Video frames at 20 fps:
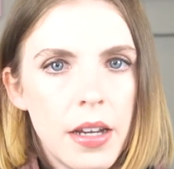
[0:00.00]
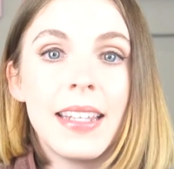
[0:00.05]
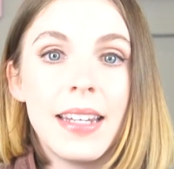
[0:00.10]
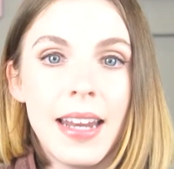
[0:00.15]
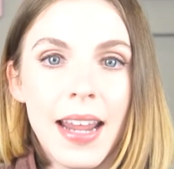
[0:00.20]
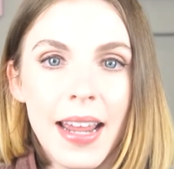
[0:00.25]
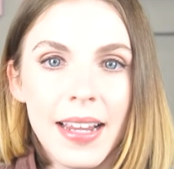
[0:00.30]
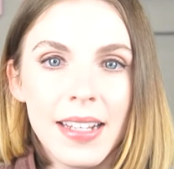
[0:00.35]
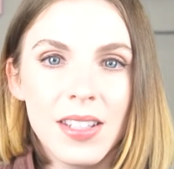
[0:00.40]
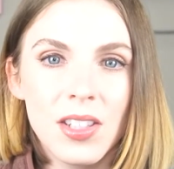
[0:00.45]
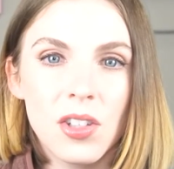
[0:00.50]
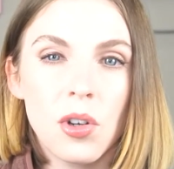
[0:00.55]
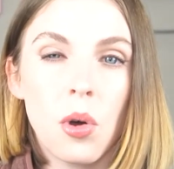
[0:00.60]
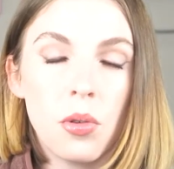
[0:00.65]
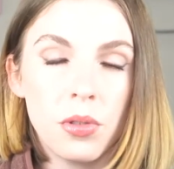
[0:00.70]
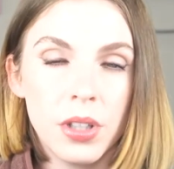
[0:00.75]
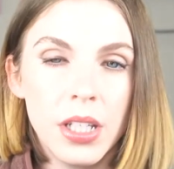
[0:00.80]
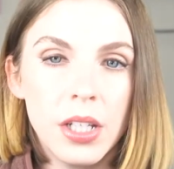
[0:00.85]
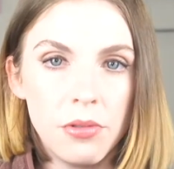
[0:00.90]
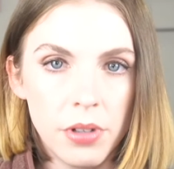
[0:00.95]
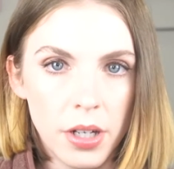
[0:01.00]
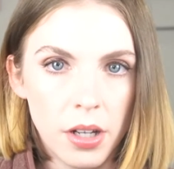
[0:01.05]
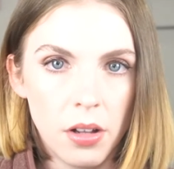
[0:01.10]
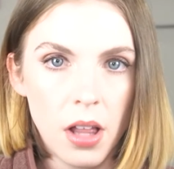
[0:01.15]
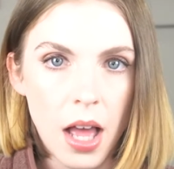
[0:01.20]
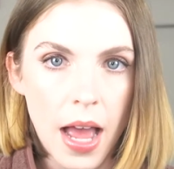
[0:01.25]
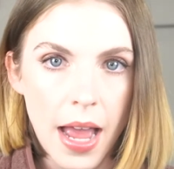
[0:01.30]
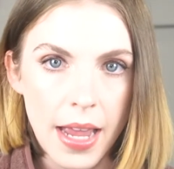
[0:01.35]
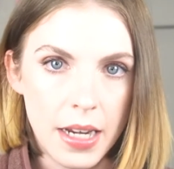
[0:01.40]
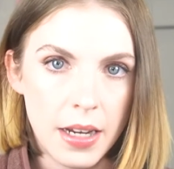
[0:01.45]
The next holy
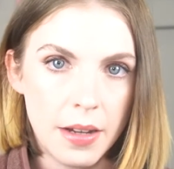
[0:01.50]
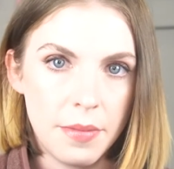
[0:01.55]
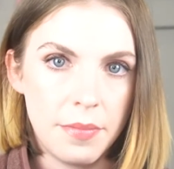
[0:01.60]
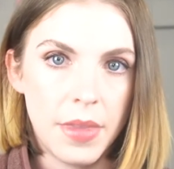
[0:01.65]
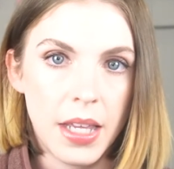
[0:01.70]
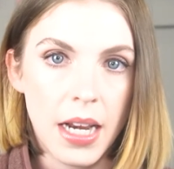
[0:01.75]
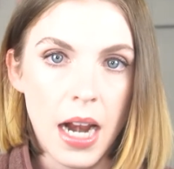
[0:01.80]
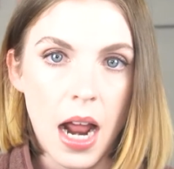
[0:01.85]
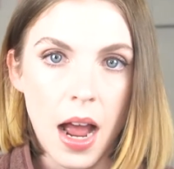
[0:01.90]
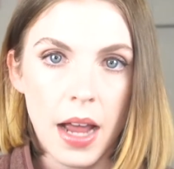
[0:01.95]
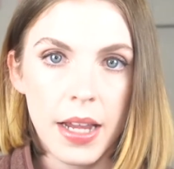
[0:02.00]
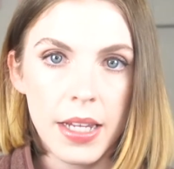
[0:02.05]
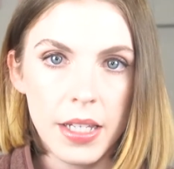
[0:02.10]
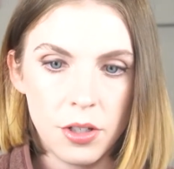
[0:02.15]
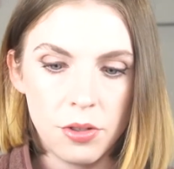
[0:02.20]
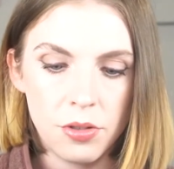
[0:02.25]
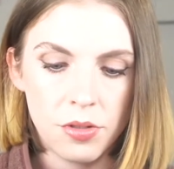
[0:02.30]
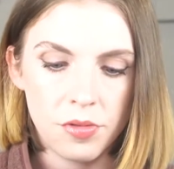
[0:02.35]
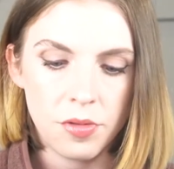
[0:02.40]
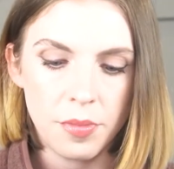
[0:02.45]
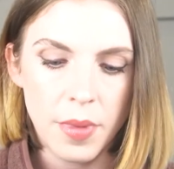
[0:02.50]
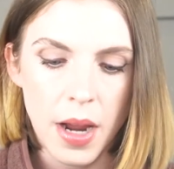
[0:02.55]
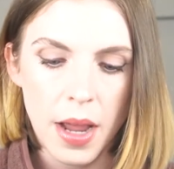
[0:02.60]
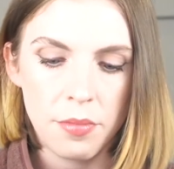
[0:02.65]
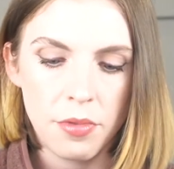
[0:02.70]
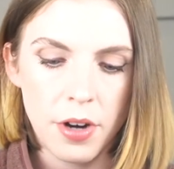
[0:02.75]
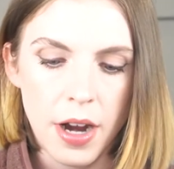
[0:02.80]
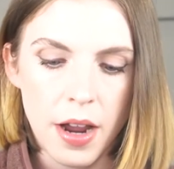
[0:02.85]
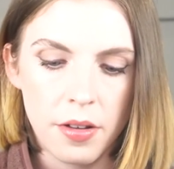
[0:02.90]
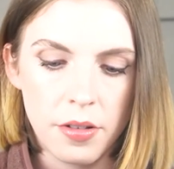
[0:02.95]
grail item that I use for my
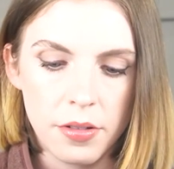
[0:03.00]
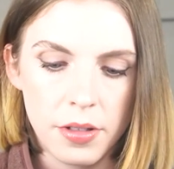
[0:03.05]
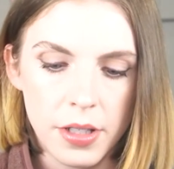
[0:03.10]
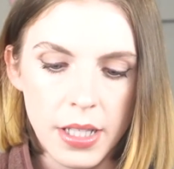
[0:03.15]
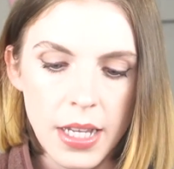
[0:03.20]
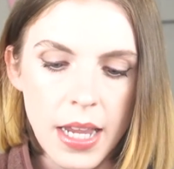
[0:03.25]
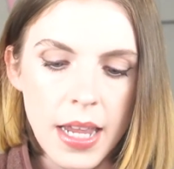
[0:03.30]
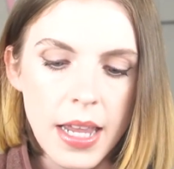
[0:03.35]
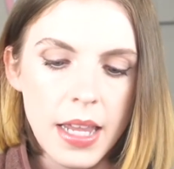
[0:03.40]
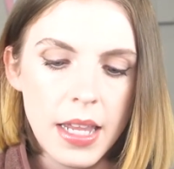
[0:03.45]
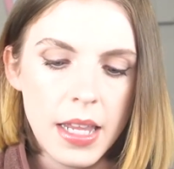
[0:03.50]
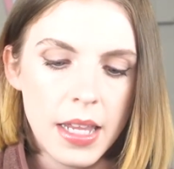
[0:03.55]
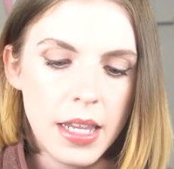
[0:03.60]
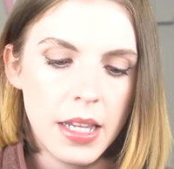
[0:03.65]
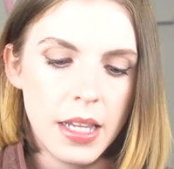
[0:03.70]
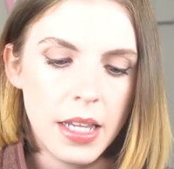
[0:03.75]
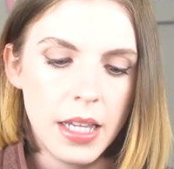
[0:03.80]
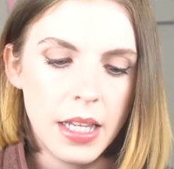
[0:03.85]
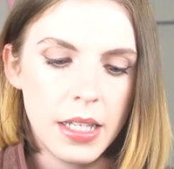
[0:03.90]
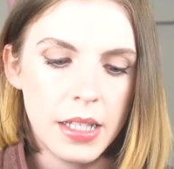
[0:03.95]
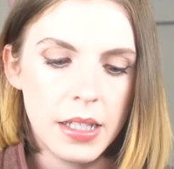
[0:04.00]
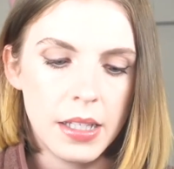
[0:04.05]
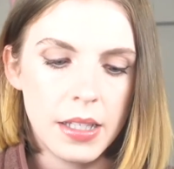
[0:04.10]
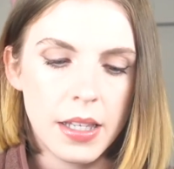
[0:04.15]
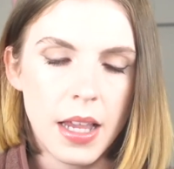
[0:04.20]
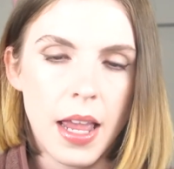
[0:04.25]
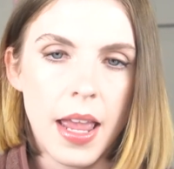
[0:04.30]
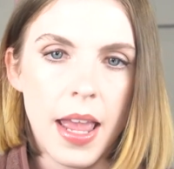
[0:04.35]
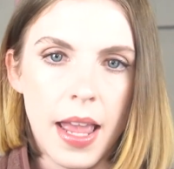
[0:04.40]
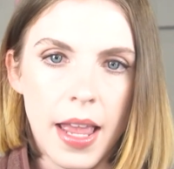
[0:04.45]
brows is
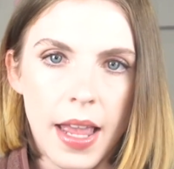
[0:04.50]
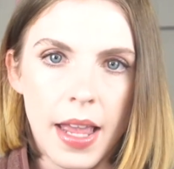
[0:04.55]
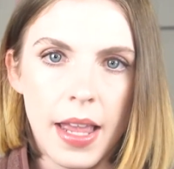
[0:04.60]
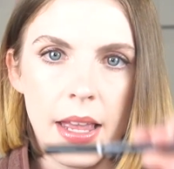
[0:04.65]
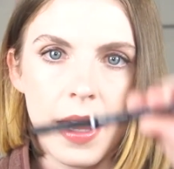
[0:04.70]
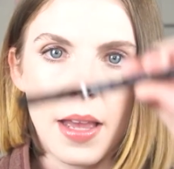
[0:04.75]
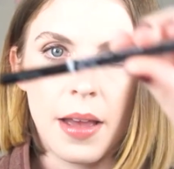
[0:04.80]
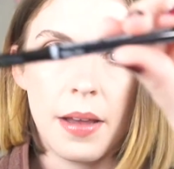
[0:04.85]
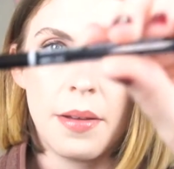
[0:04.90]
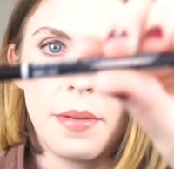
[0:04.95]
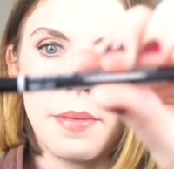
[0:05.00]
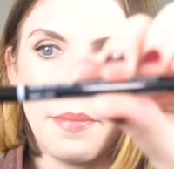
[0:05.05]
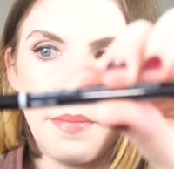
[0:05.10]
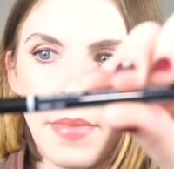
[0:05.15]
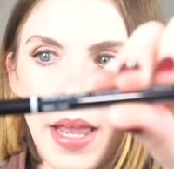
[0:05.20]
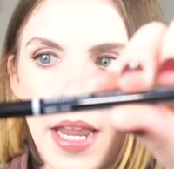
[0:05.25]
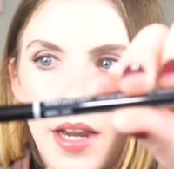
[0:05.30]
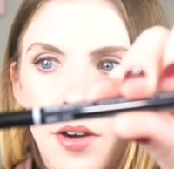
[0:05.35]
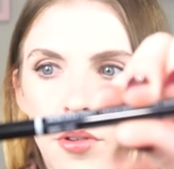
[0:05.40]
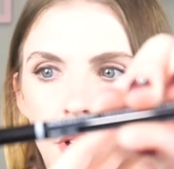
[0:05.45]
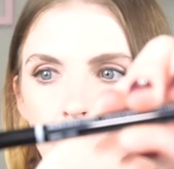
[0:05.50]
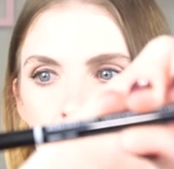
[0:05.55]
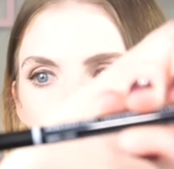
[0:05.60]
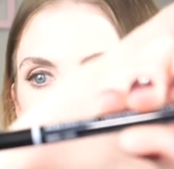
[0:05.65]
a micro